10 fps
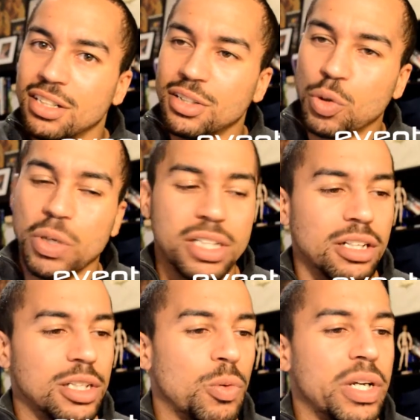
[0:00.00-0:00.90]
dwindle
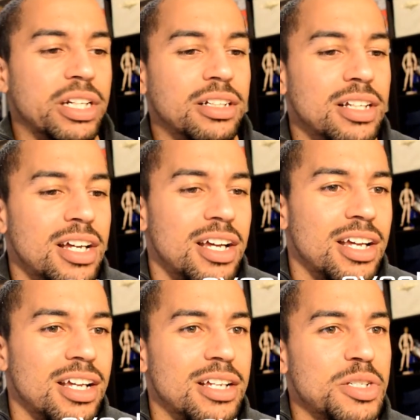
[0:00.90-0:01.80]
and dwindle.
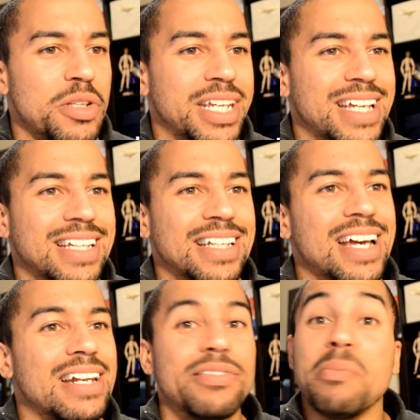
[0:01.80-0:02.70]
Uh, so they can be
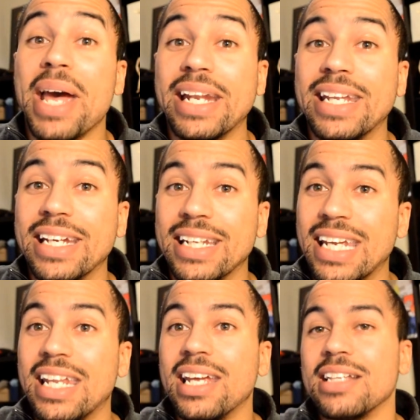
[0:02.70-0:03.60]
kind of demanding and
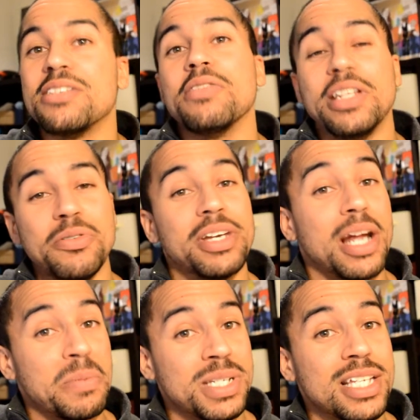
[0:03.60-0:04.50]
needy, and so they do get
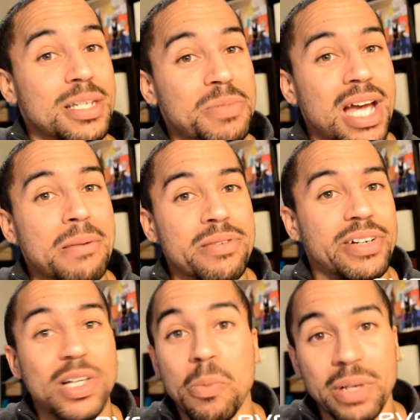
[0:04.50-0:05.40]
upset sometimes if I
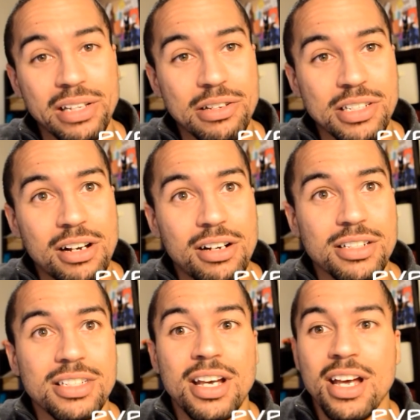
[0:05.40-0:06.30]
don't play their
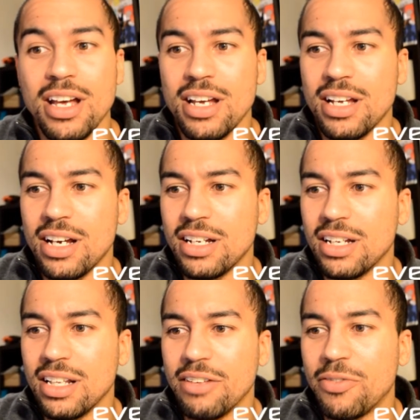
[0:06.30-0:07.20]
songs. Uh,
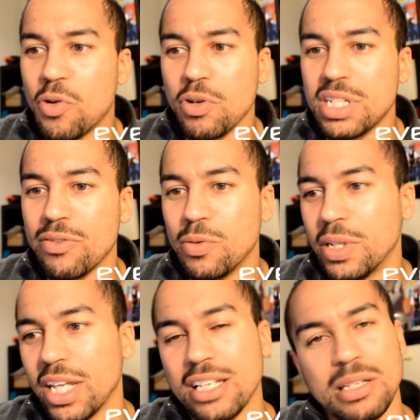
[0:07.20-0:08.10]
of course,
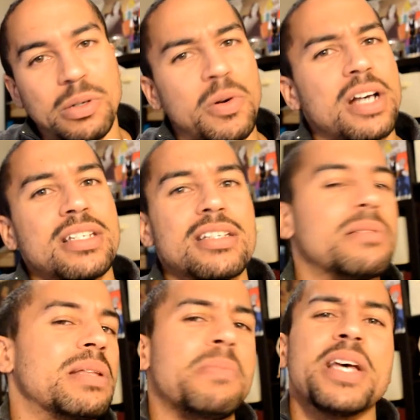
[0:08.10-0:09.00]
everyone thinks the request is going
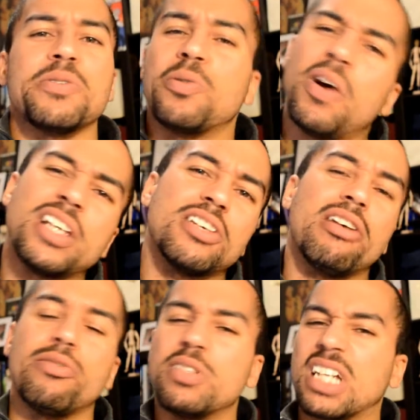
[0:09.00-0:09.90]
to be the best request, so
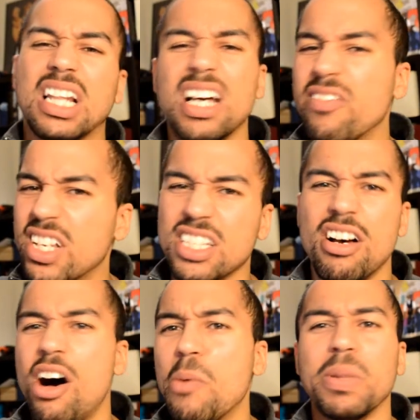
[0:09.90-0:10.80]
everyone's going to love this
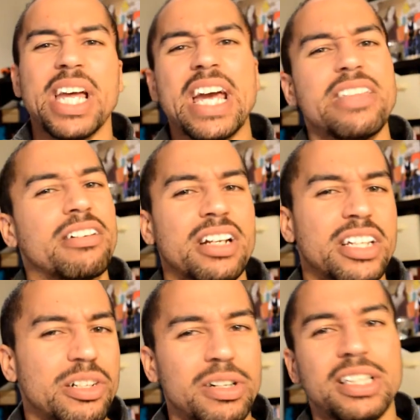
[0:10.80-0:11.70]
song, play it, they're going to
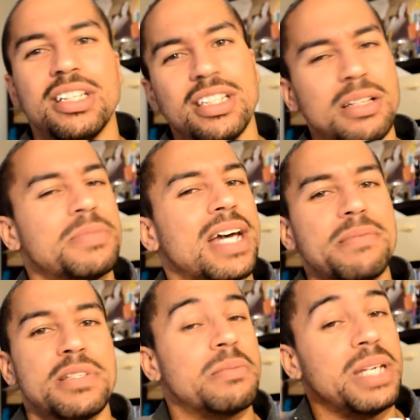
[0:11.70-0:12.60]
do it.
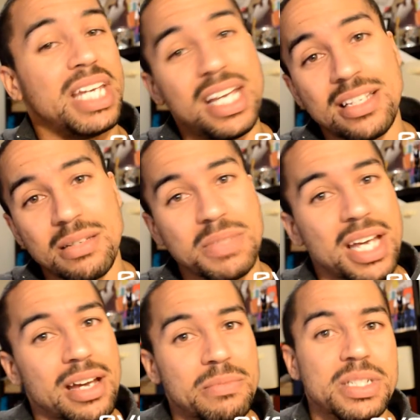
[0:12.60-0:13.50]
Sometimes it's a big hit,
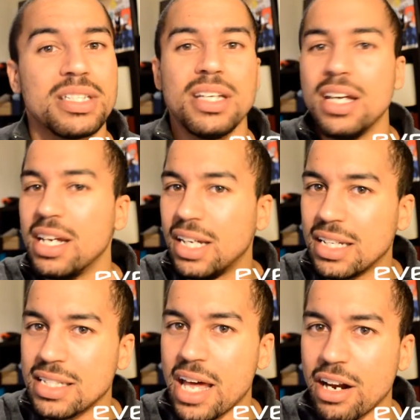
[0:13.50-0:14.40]
sometimes
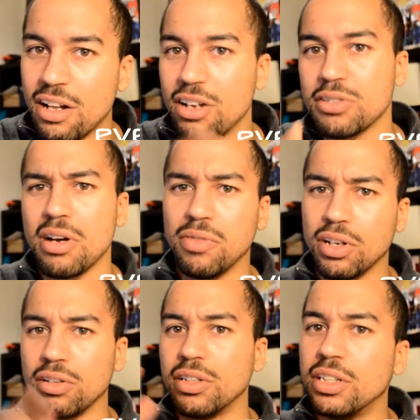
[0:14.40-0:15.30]
it's not at all, so I've
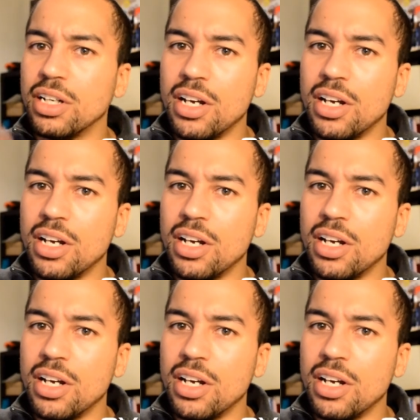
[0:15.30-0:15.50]
learned